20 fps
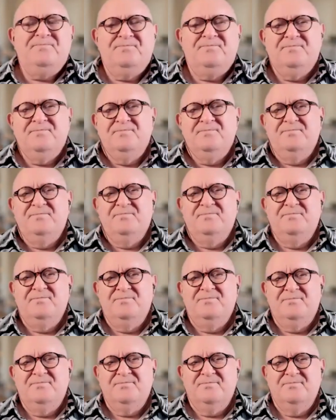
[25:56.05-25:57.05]

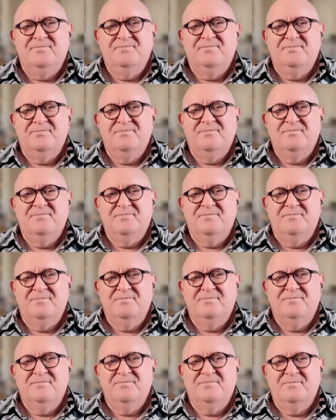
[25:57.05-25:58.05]

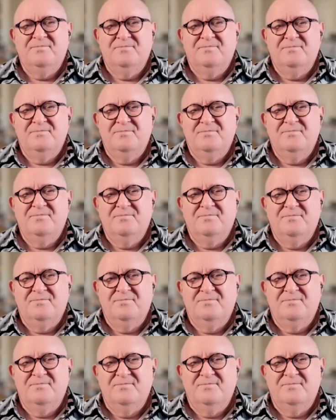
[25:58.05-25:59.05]

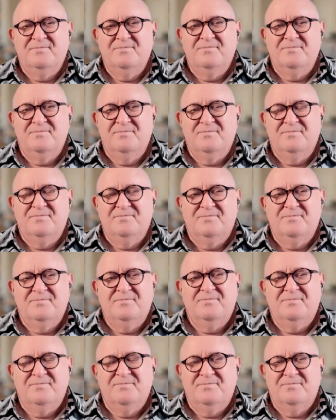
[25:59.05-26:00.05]

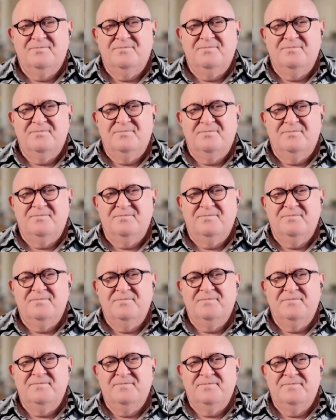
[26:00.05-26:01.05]

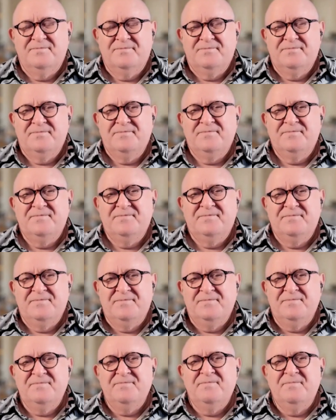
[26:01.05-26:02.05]

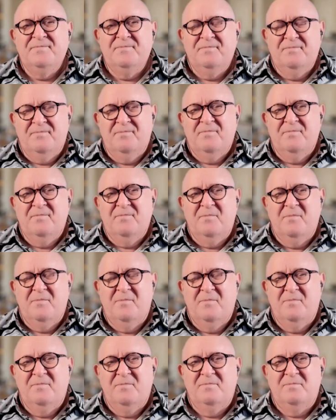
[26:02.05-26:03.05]

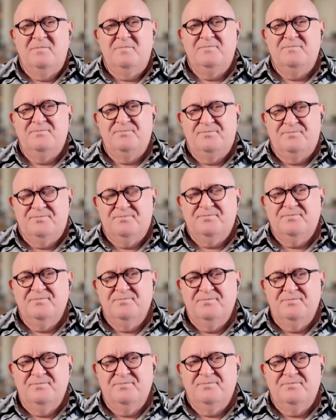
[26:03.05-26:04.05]

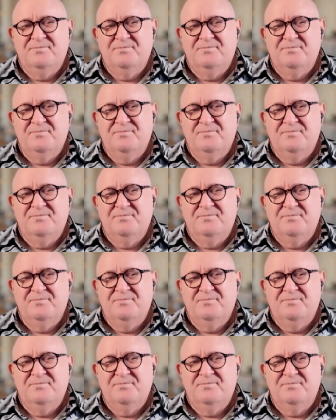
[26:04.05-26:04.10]
The person shown says nothing.